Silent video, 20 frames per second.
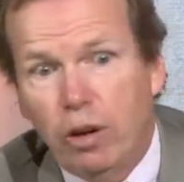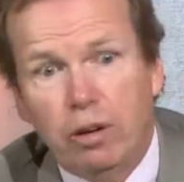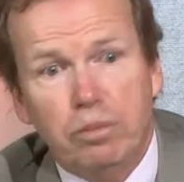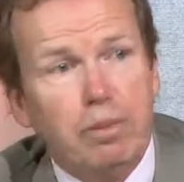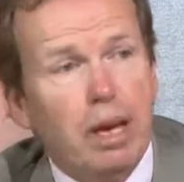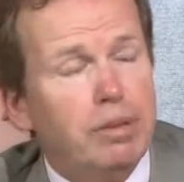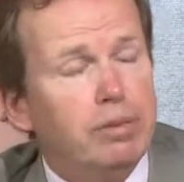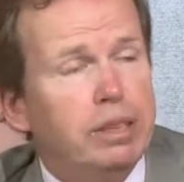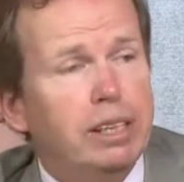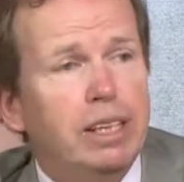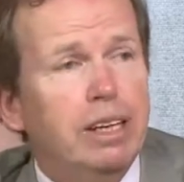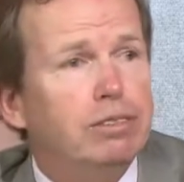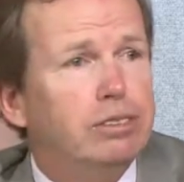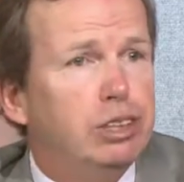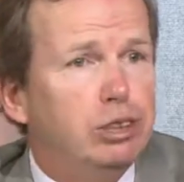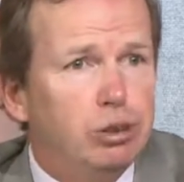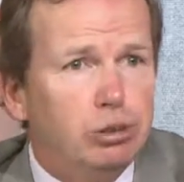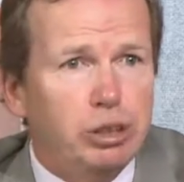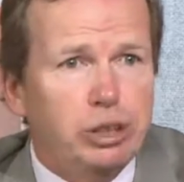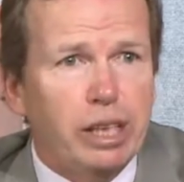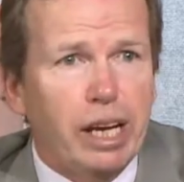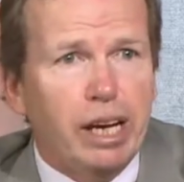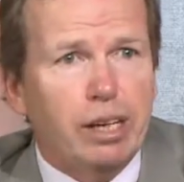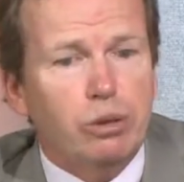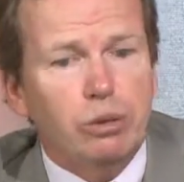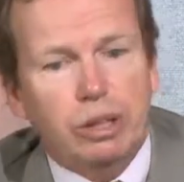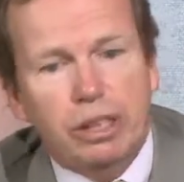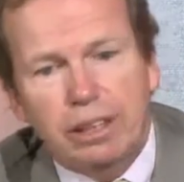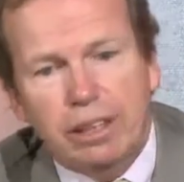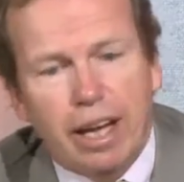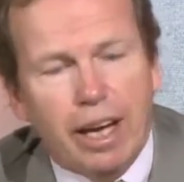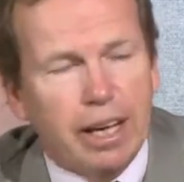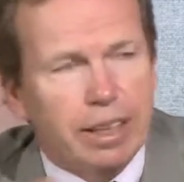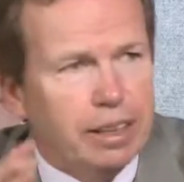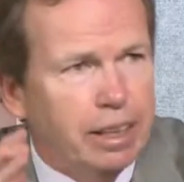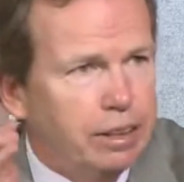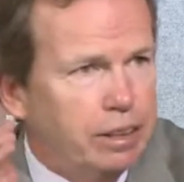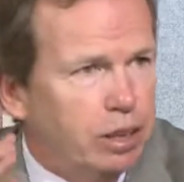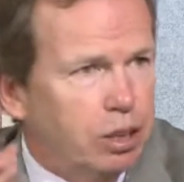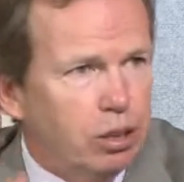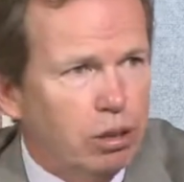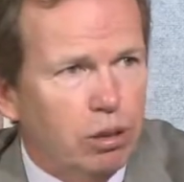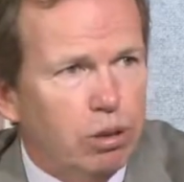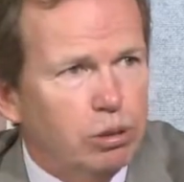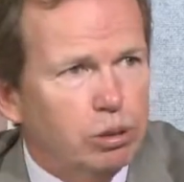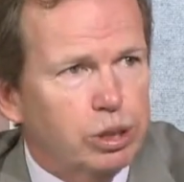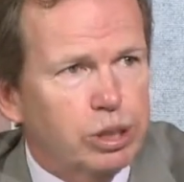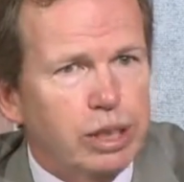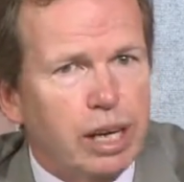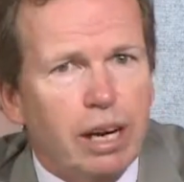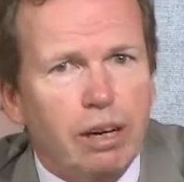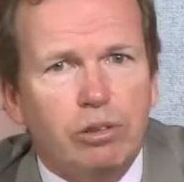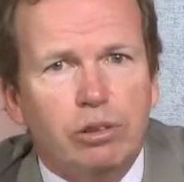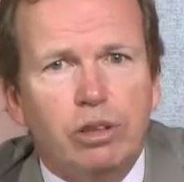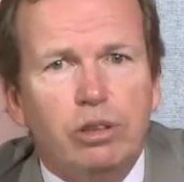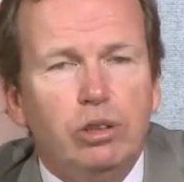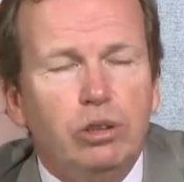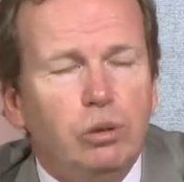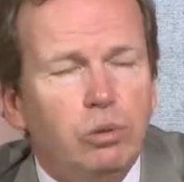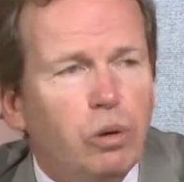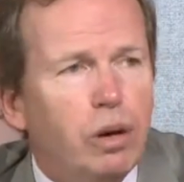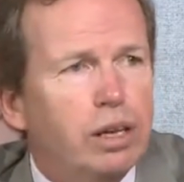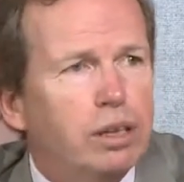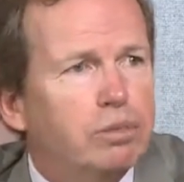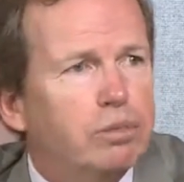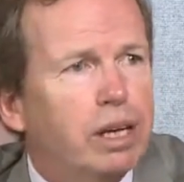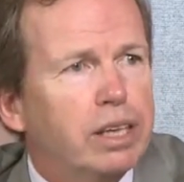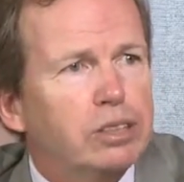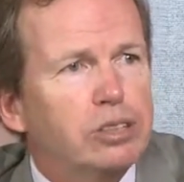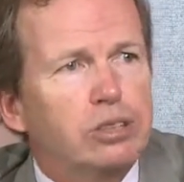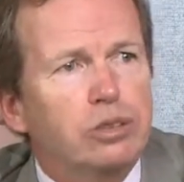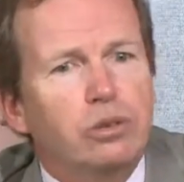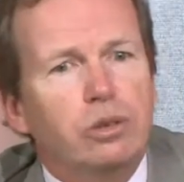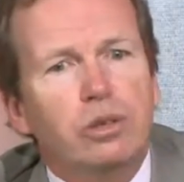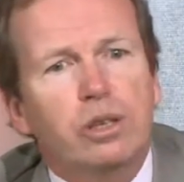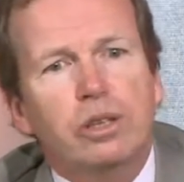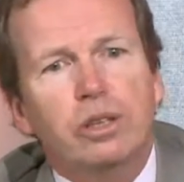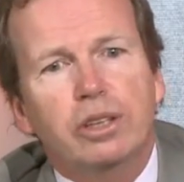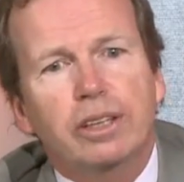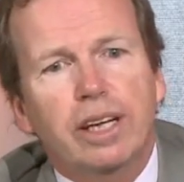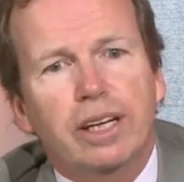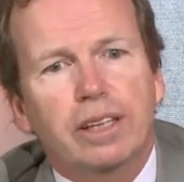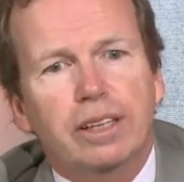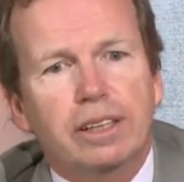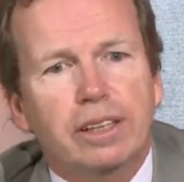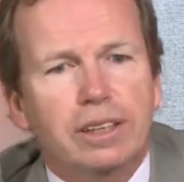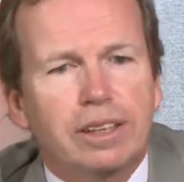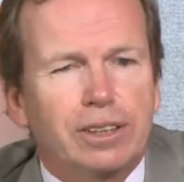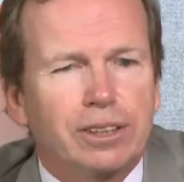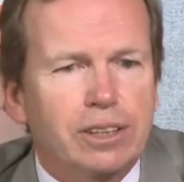or maybe you never used your equity line and you closed it out, you want to make sure that